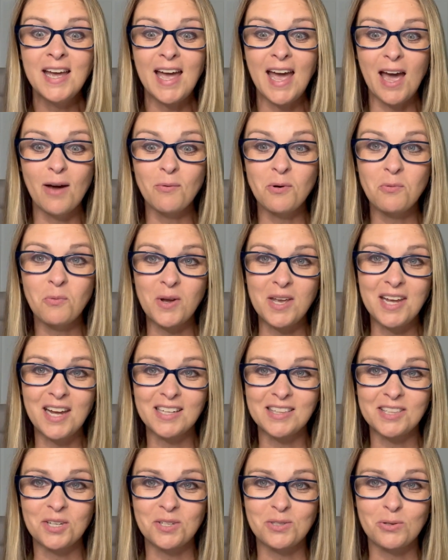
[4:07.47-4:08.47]
And when we
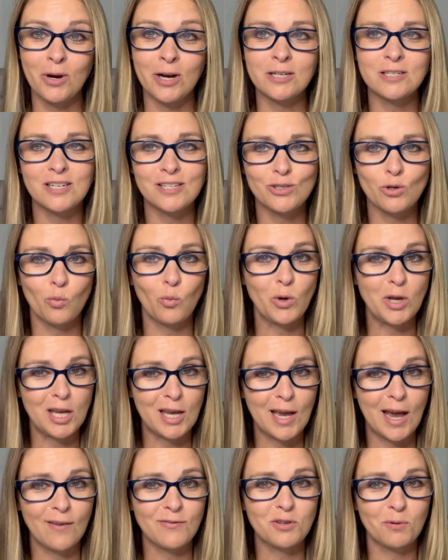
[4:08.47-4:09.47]
get those questions, we
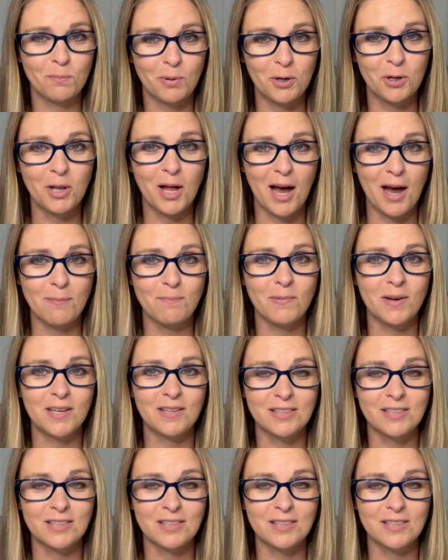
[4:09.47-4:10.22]
have to pull up